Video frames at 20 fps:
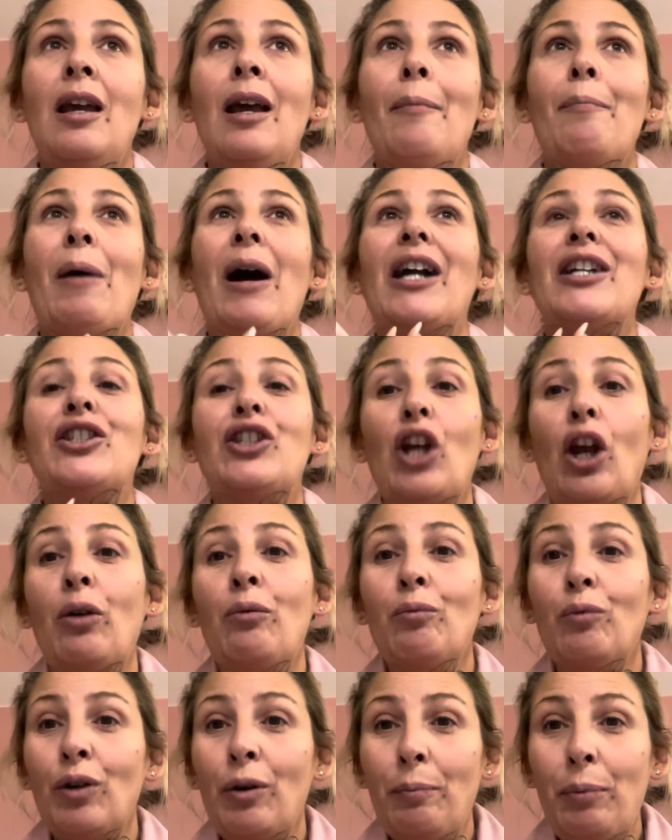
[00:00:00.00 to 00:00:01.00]
But I don't
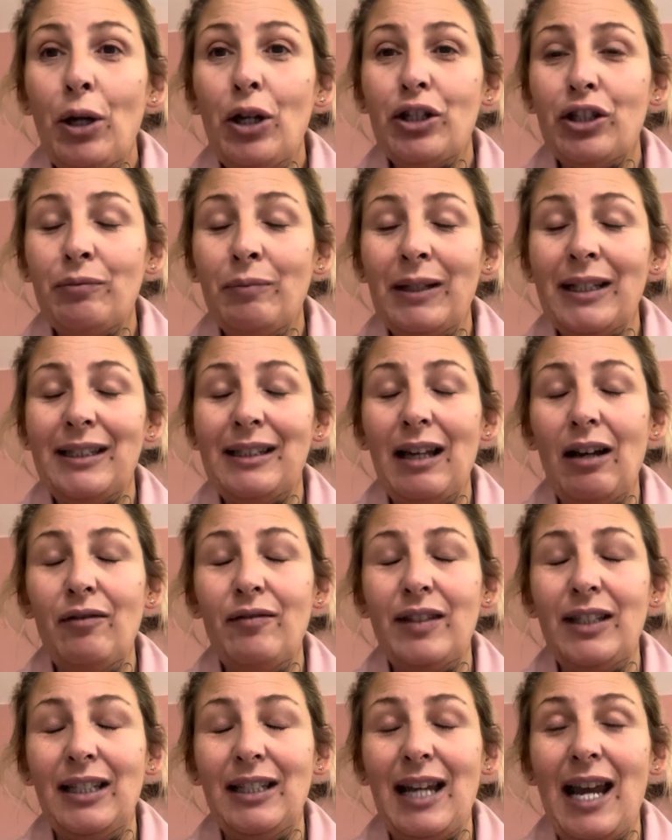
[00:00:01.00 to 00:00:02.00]
want to push myself
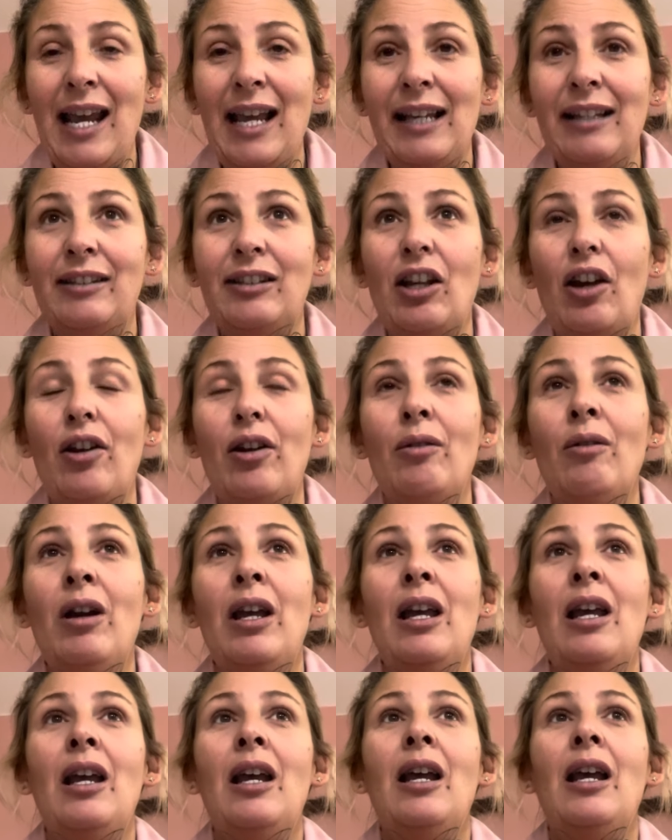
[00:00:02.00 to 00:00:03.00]
today. So
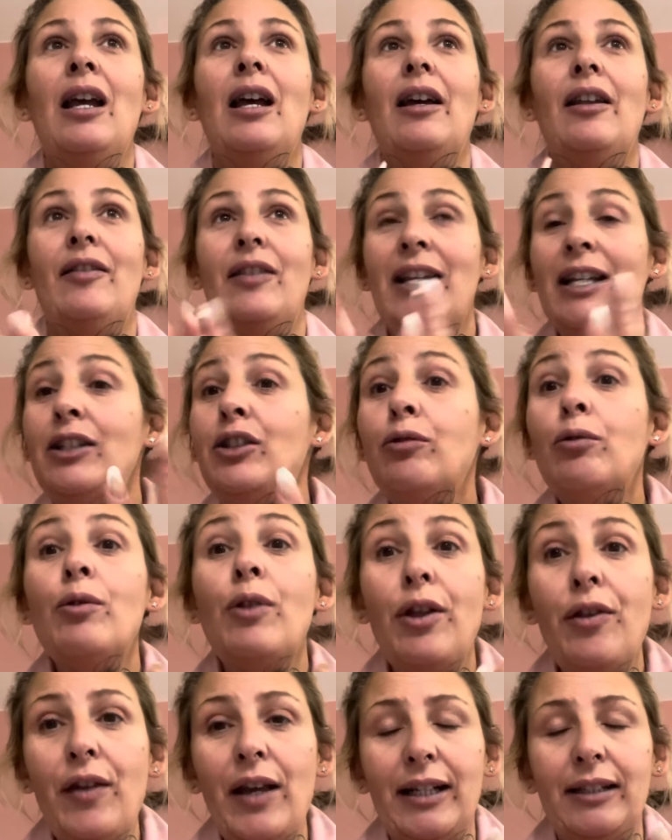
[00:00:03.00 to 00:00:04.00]
These are all
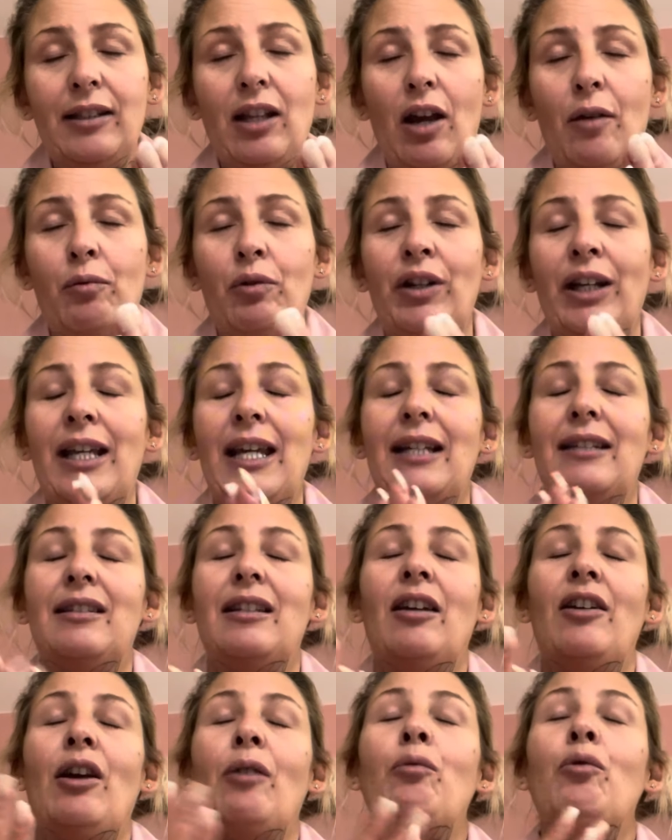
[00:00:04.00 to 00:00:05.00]
the things that I want to get
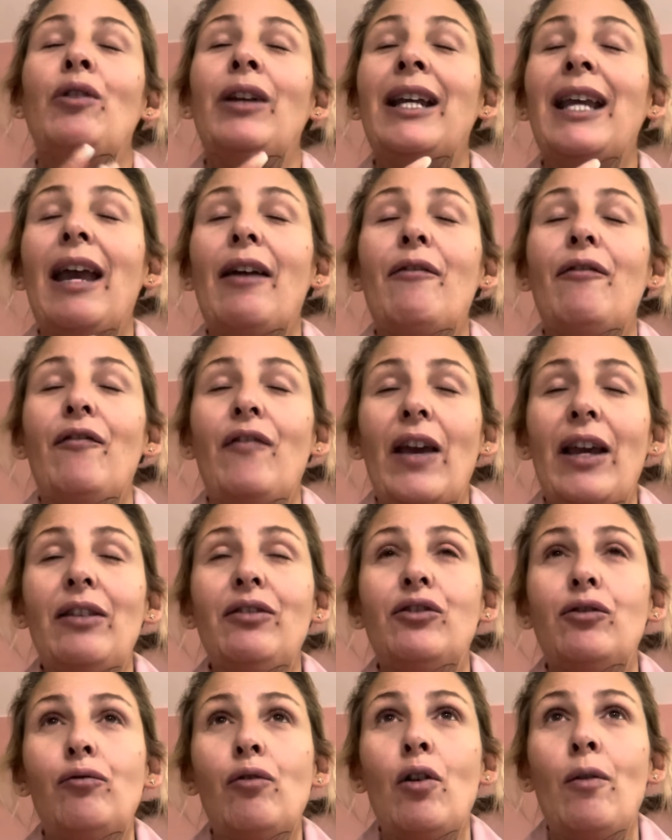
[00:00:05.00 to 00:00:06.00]
done. I want to get
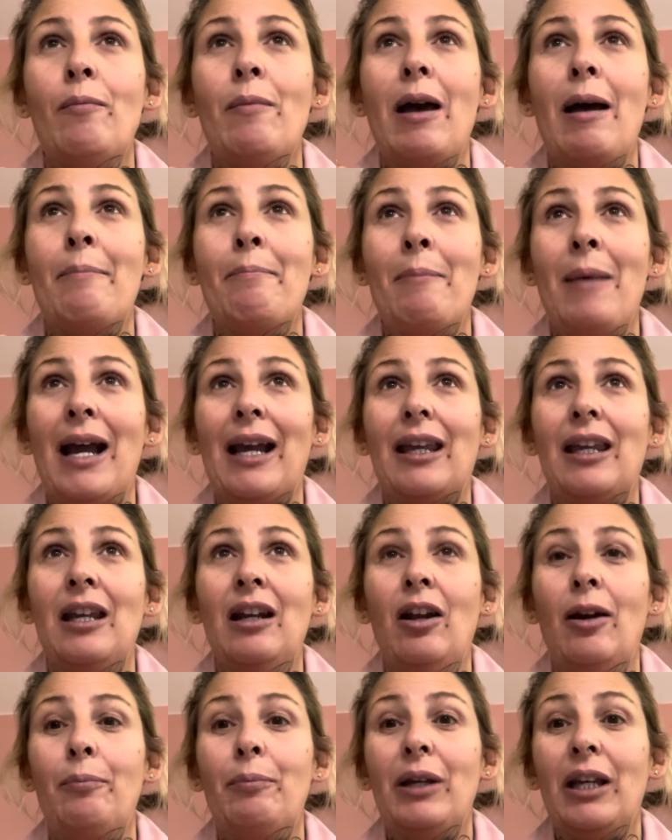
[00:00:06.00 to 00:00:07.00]
face room
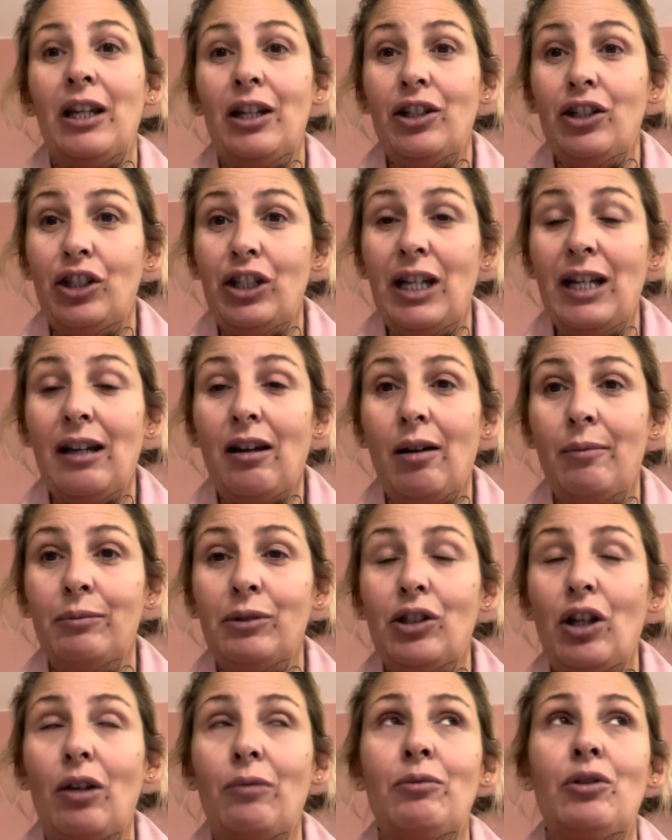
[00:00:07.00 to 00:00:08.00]
immaculate because she comes
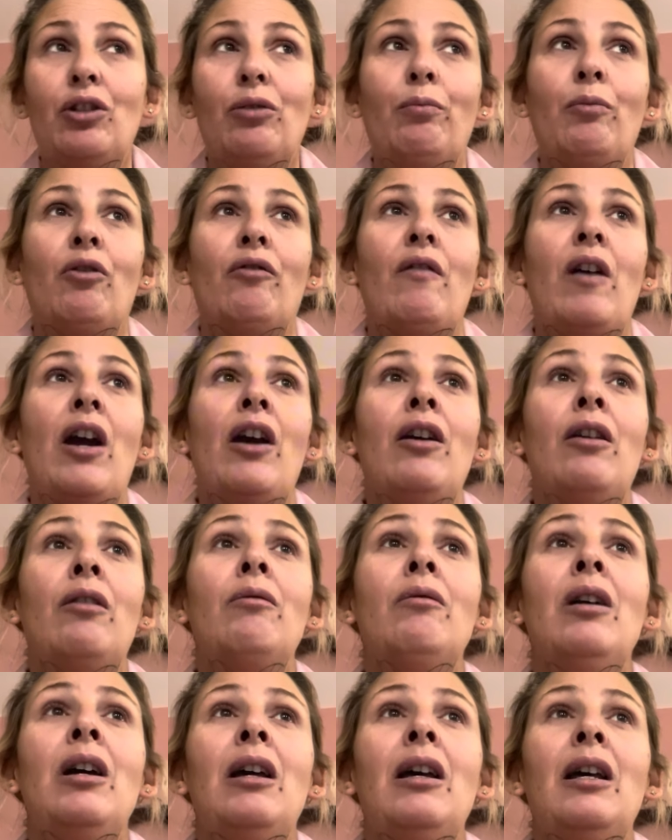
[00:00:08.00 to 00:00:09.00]
home tomorrow.
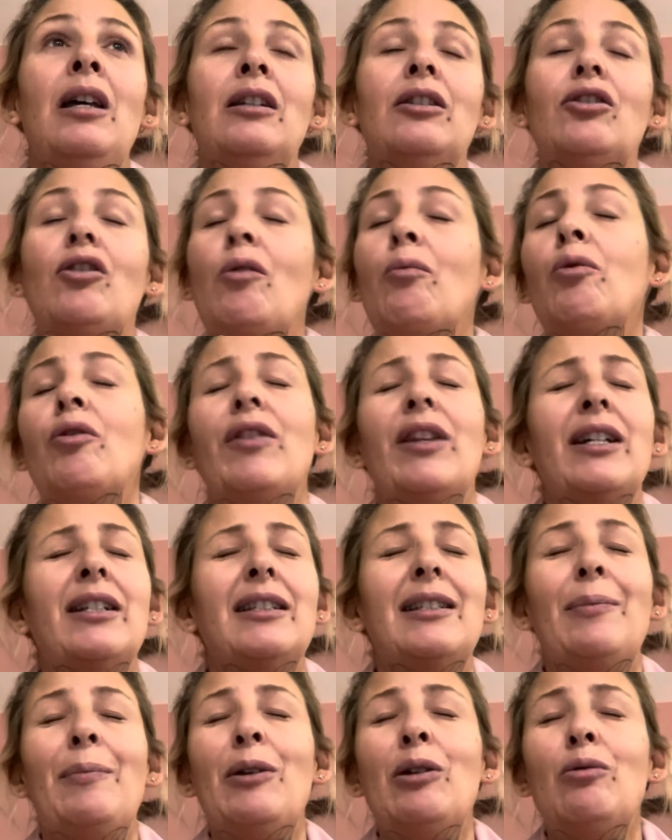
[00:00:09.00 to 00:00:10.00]
So I want that
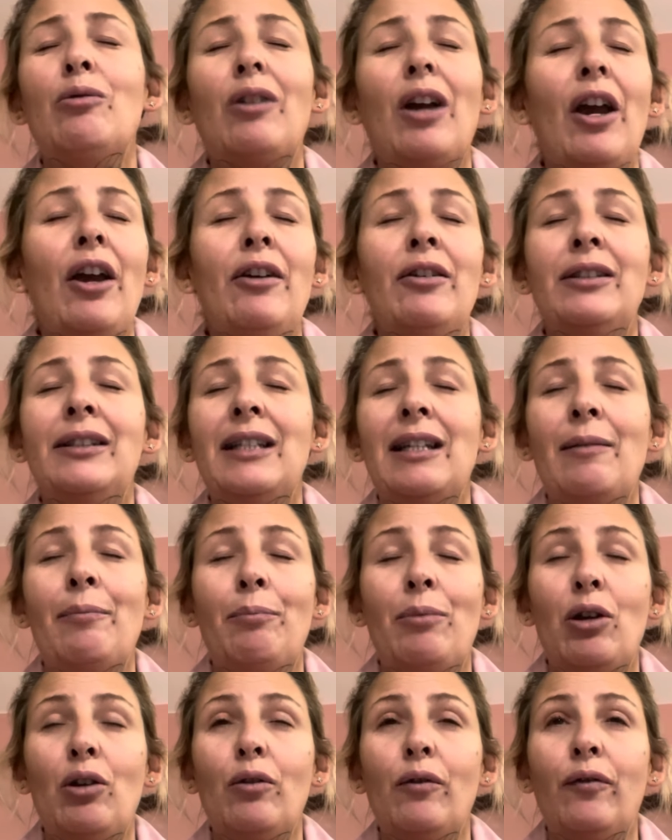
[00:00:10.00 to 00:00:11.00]
to be all cozy and
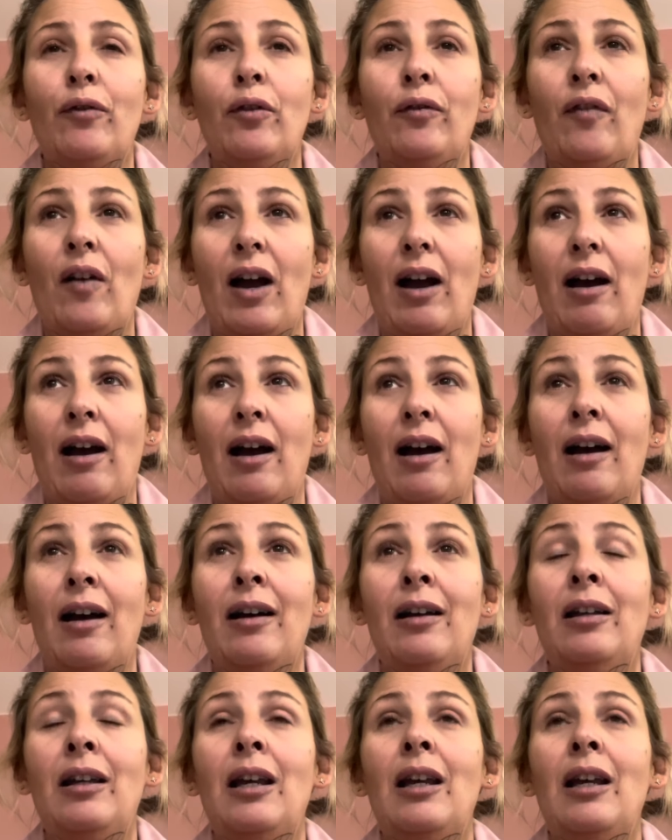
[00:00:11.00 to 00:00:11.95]
beautiful for her.